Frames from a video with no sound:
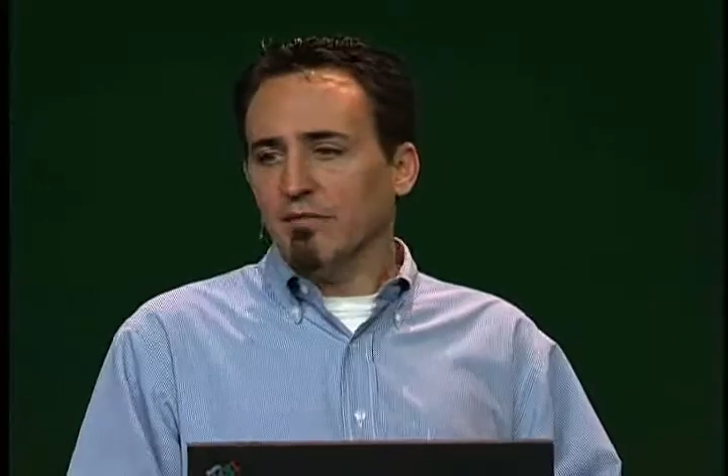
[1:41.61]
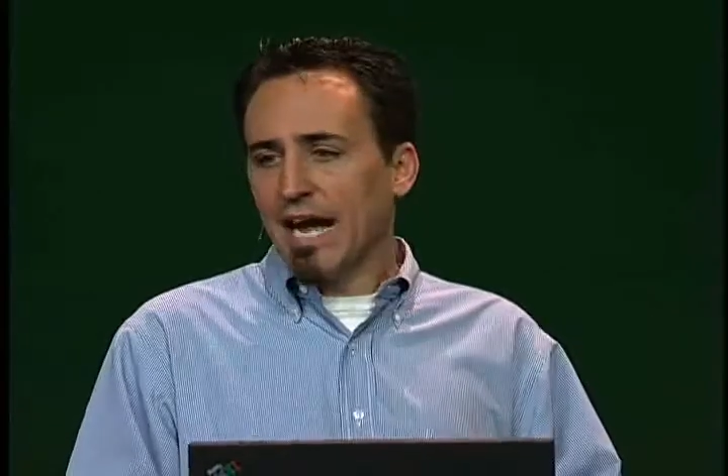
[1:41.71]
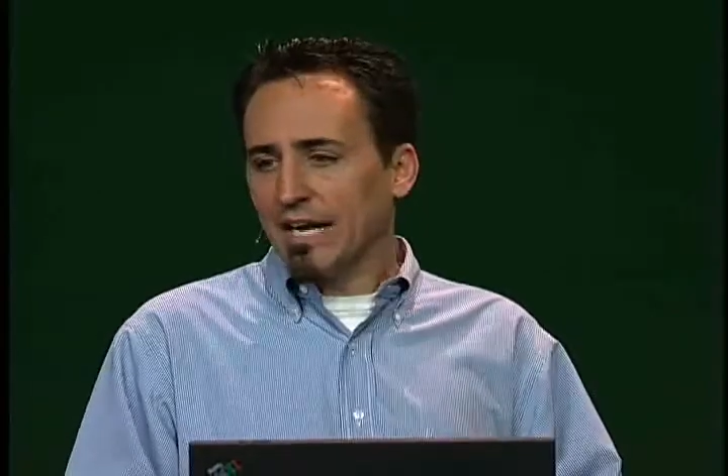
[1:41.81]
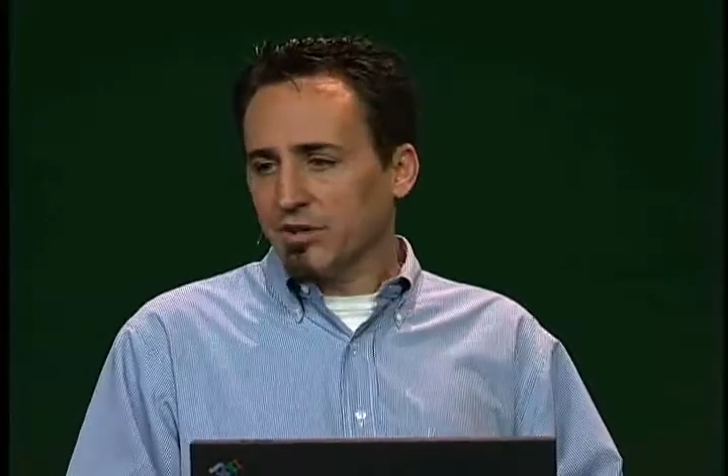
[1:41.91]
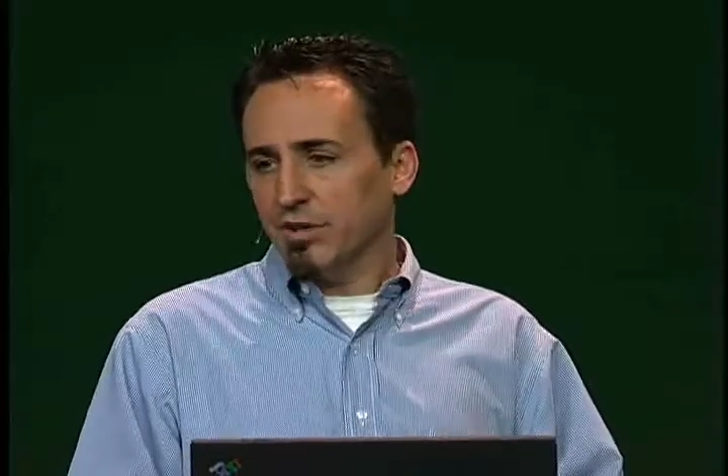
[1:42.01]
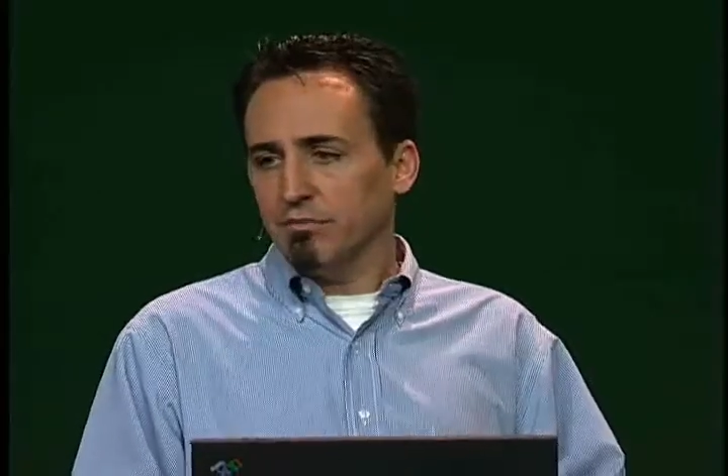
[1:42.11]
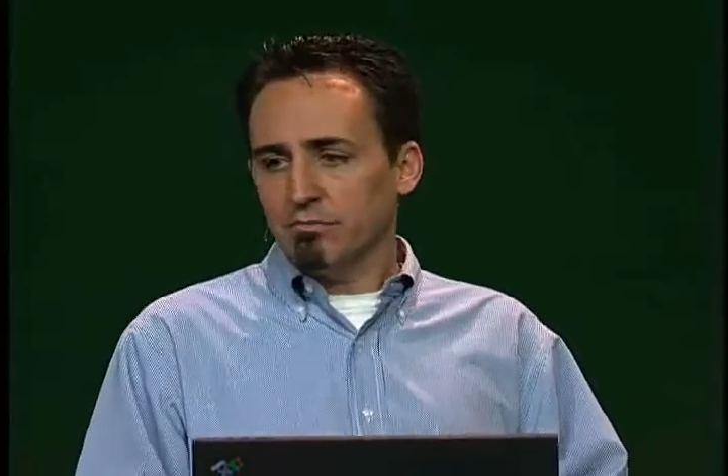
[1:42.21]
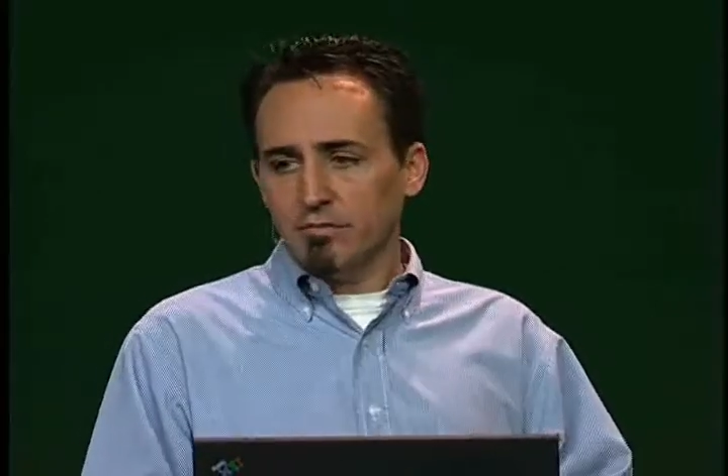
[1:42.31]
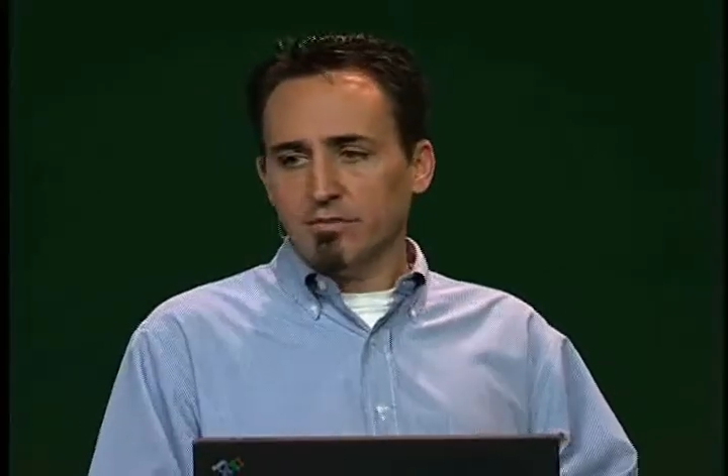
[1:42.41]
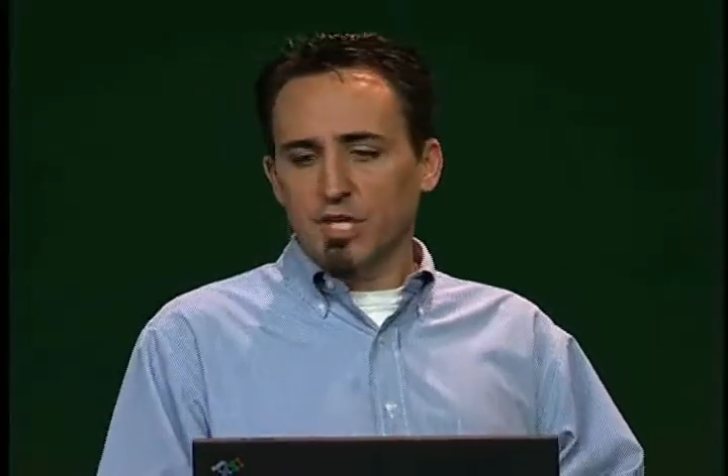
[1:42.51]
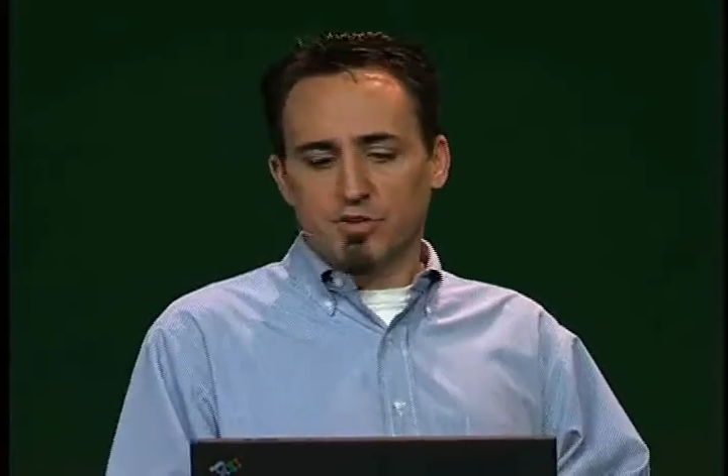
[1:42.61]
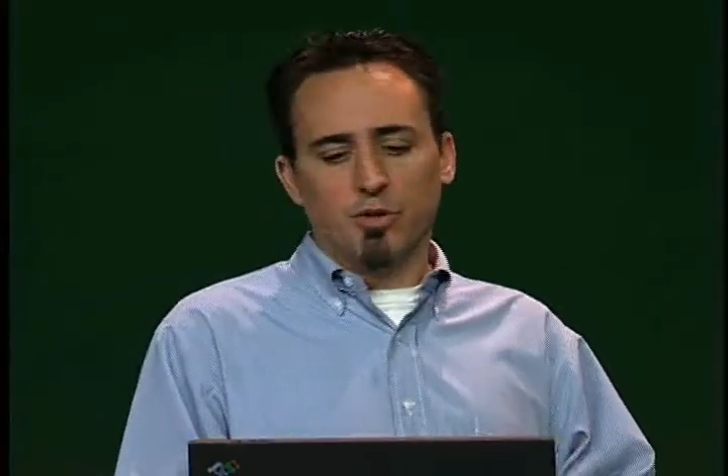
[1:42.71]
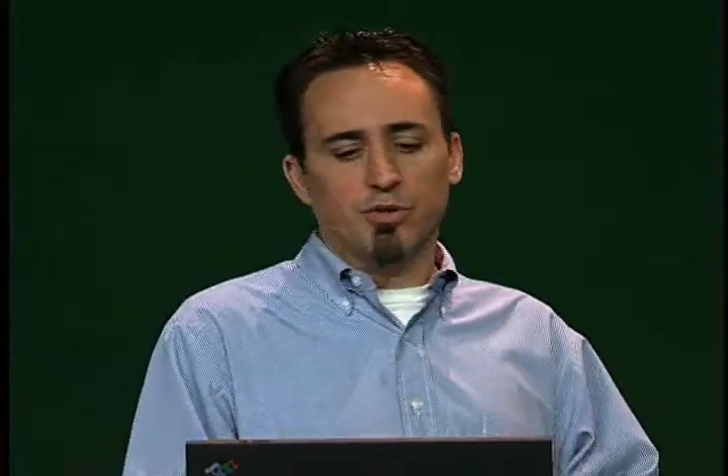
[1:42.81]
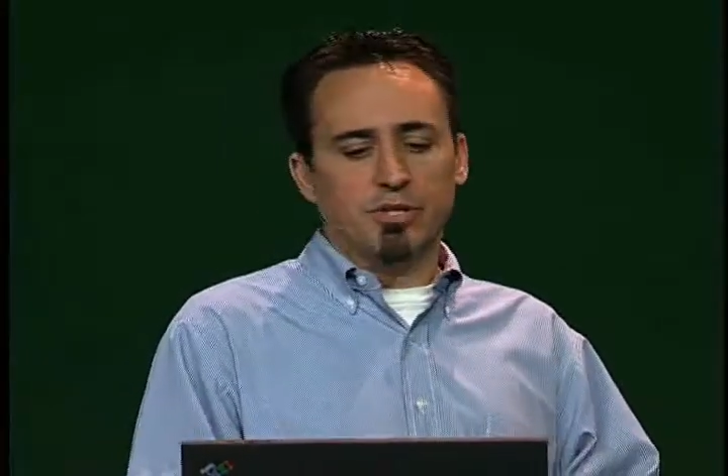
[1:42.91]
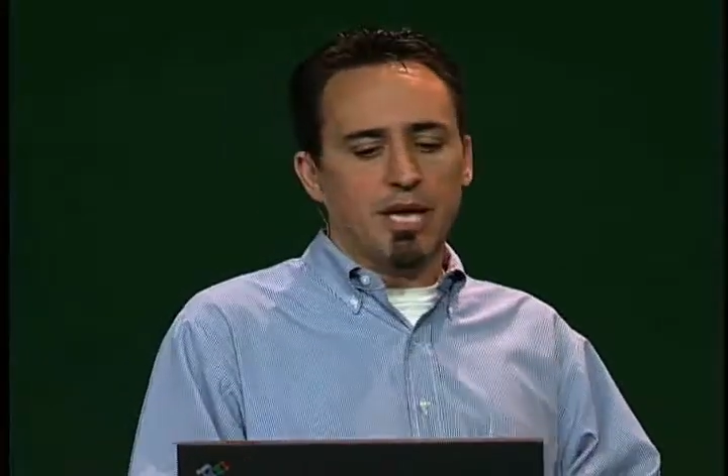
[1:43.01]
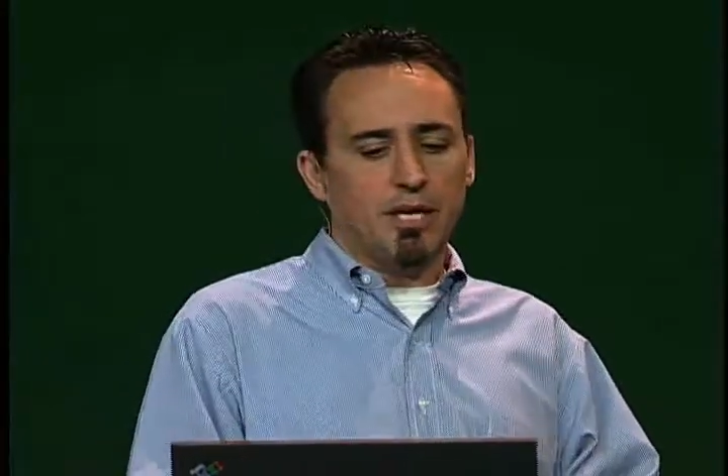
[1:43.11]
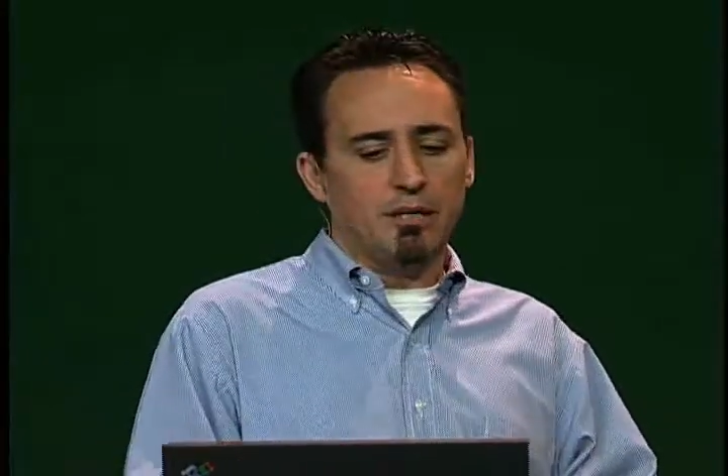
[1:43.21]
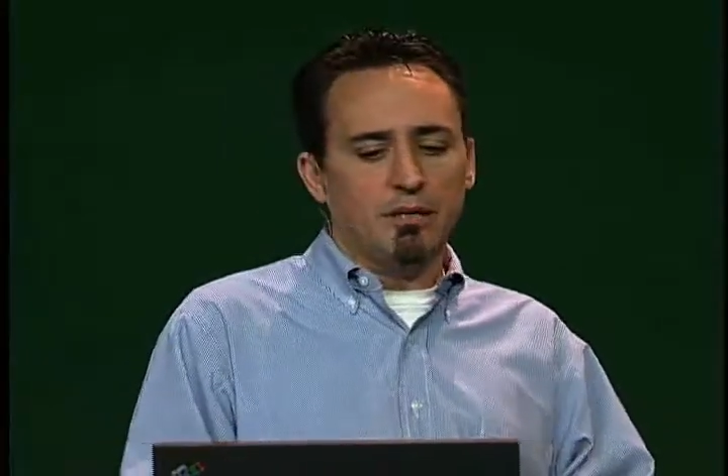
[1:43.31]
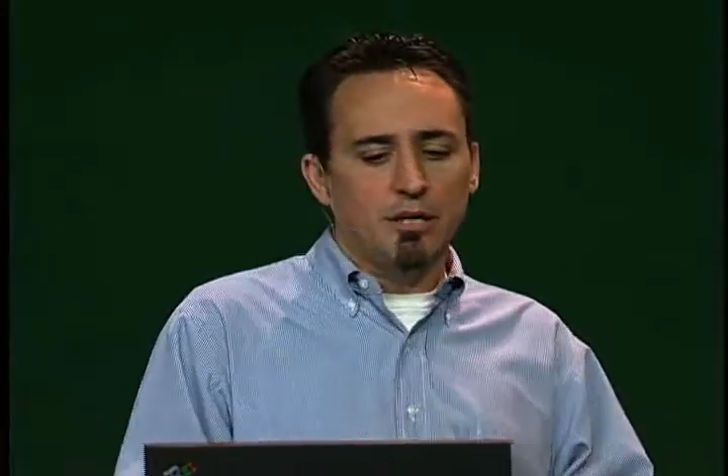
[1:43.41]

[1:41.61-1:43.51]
action associated.